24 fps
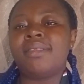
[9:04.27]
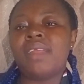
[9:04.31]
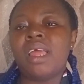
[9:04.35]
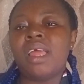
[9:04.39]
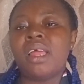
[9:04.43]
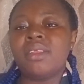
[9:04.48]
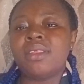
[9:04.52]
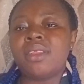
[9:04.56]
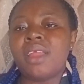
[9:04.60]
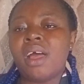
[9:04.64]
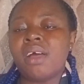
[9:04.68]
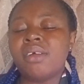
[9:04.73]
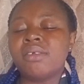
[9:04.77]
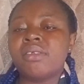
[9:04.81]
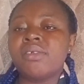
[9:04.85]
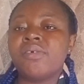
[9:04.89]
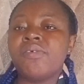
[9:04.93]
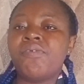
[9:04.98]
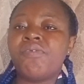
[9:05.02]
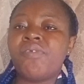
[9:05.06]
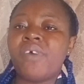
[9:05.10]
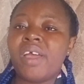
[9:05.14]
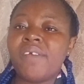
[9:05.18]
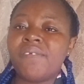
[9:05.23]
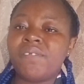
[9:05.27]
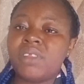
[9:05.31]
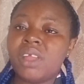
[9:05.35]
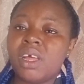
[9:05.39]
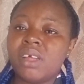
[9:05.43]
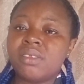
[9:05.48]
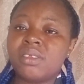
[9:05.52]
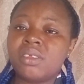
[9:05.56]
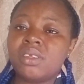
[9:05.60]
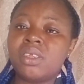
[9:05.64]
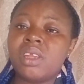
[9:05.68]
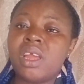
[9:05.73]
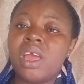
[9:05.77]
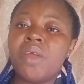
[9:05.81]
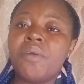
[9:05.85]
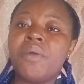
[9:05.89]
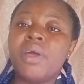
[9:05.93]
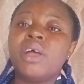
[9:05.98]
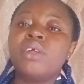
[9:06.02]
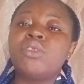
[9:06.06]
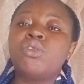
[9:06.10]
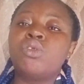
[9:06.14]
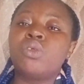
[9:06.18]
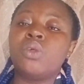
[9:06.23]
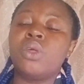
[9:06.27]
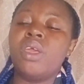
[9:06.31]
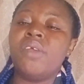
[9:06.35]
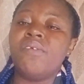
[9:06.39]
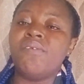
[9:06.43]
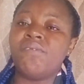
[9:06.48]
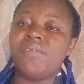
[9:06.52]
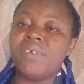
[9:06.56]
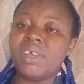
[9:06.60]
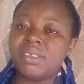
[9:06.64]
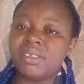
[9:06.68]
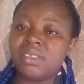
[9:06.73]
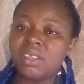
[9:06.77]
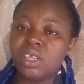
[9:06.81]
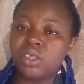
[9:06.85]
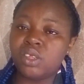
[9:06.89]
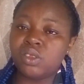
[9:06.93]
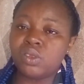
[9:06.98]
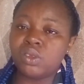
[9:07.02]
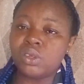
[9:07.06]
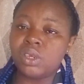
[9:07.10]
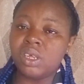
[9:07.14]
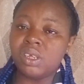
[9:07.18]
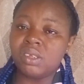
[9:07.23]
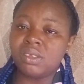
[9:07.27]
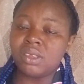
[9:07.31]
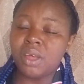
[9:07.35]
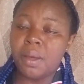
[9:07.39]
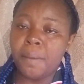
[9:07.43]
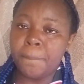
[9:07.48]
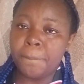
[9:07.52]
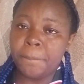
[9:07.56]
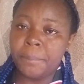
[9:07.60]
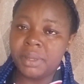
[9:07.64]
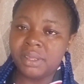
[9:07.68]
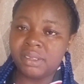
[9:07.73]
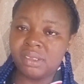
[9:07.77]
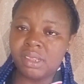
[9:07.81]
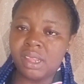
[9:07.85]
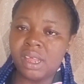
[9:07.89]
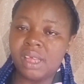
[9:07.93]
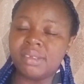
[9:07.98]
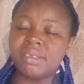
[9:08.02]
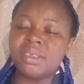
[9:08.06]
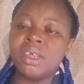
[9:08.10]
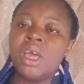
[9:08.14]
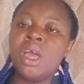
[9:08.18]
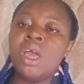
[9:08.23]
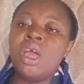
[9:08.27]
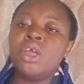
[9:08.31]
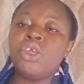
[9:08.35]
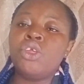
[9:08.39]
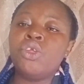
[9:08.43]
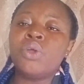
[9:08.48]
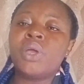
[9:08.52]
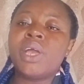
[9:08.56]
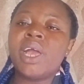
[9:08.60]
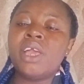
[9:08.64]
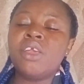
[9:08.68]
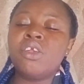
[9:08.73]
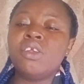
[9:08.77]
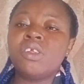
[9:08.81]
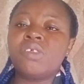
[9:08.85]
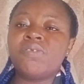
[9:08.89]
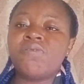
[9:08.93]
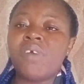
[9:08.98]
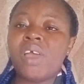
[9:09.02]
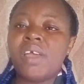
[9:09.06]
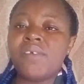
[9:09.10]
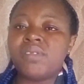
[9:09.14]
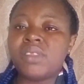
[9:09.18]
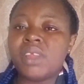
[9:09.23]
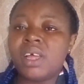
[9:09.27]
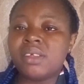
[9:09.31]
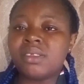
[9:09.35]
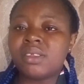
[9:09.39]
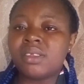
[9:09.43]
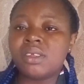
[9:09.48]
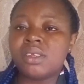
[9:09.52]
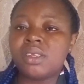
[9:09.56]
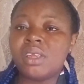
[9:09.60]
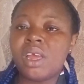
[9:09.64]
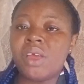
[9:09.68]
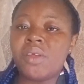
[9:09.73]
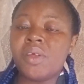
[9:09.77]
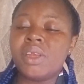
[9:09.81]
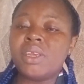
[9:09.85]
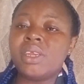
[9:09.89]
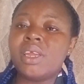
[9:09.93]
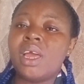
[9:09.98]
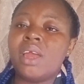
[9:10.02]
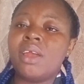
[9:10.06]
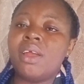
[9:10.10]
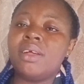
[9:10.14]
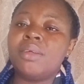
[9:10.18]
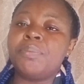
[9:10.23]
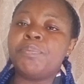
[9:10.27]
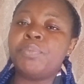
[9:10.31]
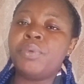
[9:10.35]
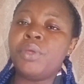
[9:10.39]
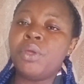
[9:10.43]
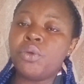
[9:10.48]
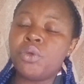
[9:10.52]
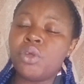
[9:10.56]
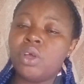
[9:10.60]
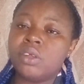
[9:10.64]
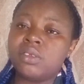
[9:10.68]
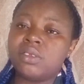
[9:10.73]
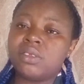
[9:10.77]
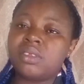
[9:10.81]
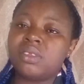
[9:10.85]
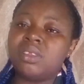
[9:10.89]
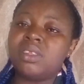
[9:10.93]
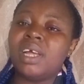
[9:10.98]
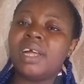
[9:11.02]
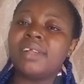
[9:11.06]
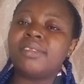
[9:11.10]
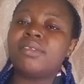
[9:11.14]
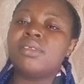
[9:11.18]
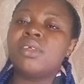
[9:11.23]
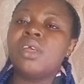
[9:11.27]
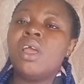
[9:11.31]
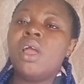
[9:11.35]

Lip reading: 10,000, 5,000 naira to invest into this business. You can use 5,000 naira. There are periods that